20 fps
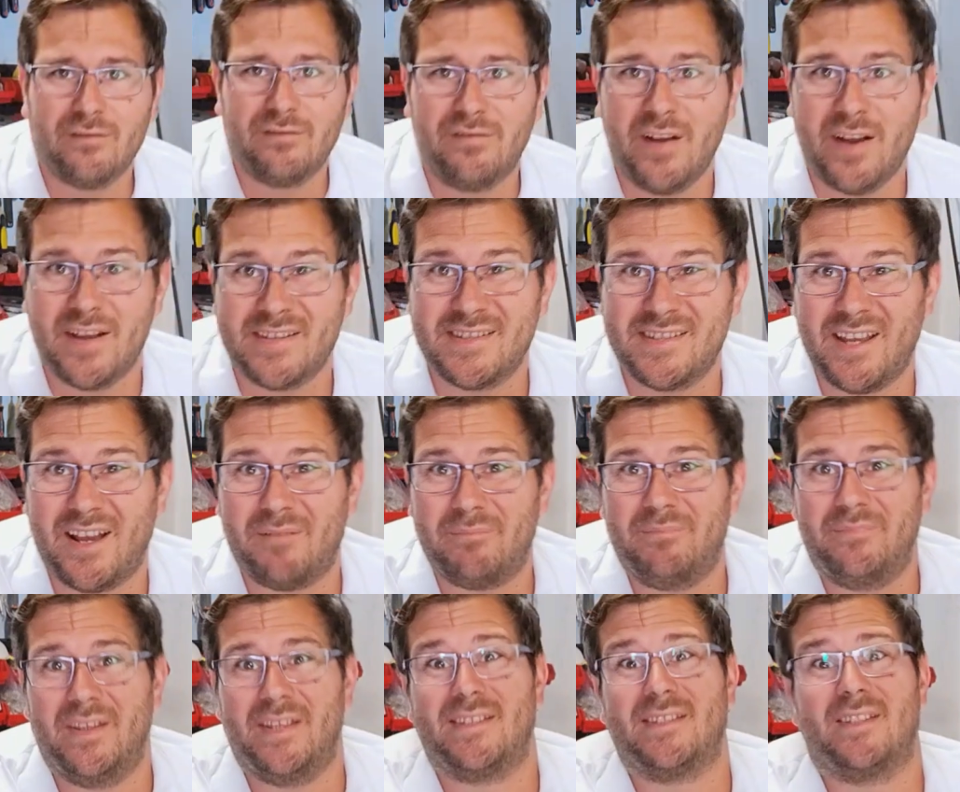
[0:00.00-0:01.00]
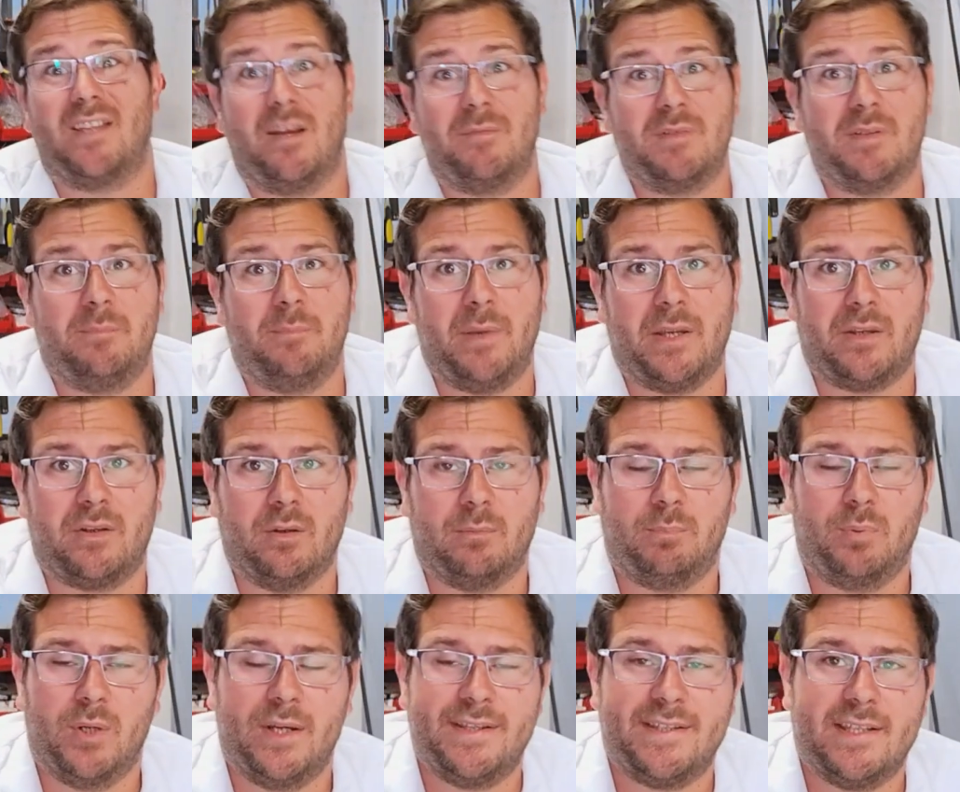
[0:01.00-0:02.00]
First up, it's time to pick your
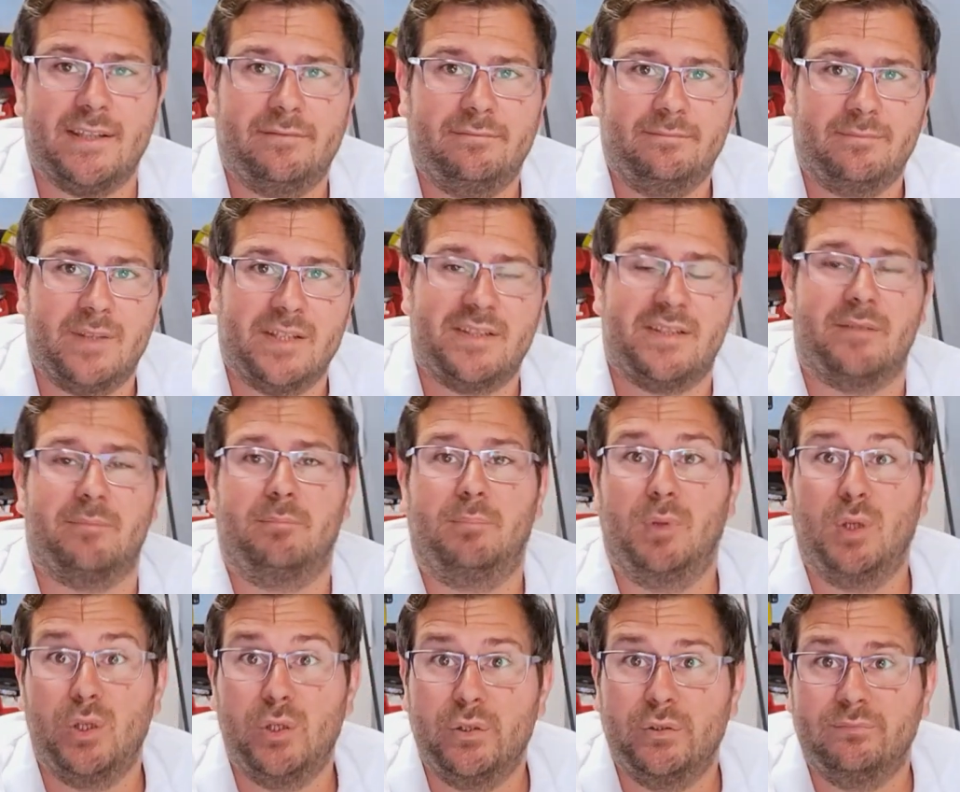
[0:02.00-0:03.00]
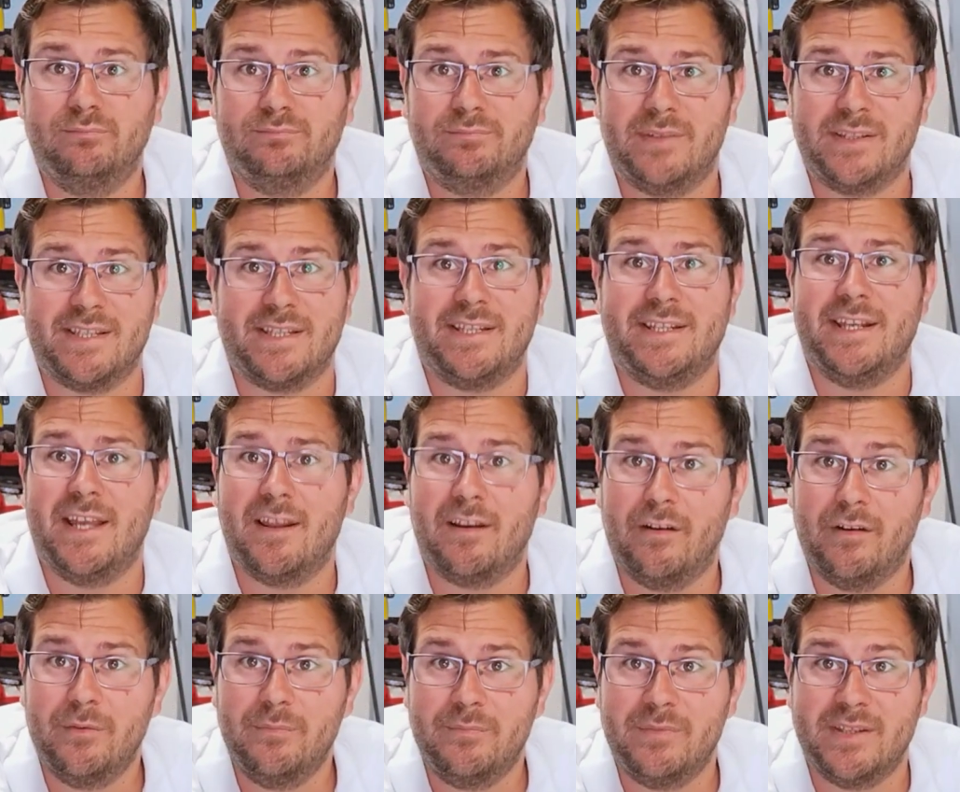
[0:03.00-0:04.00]
poison. Is it blue? Is it
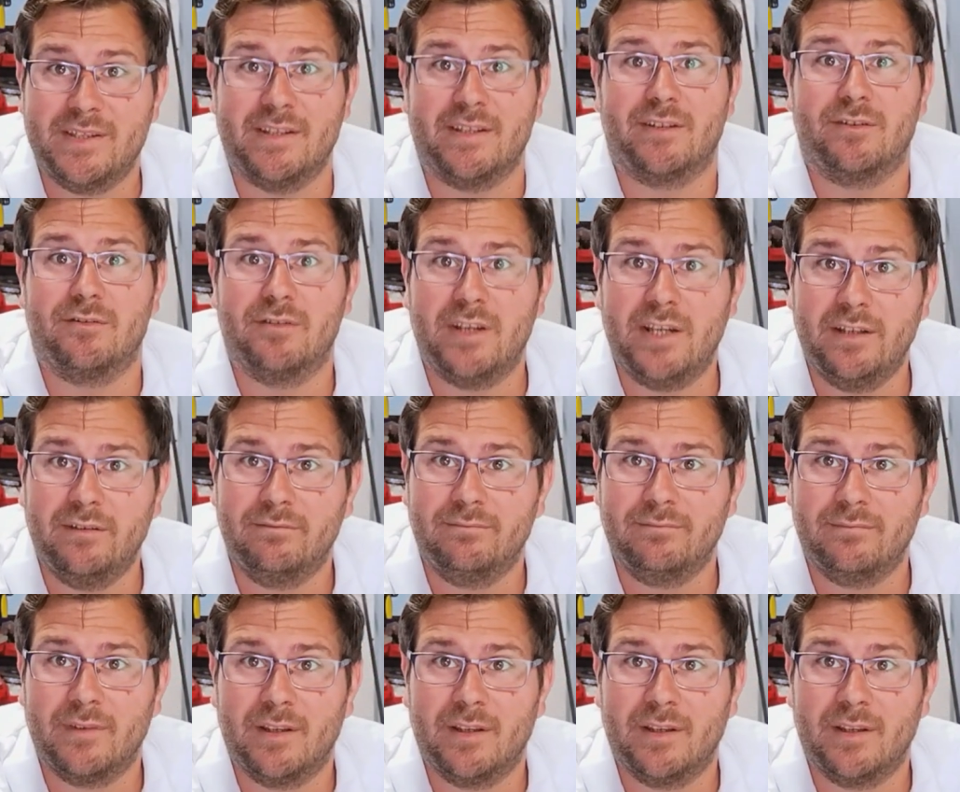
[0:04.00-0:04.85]
yellow? Is it green?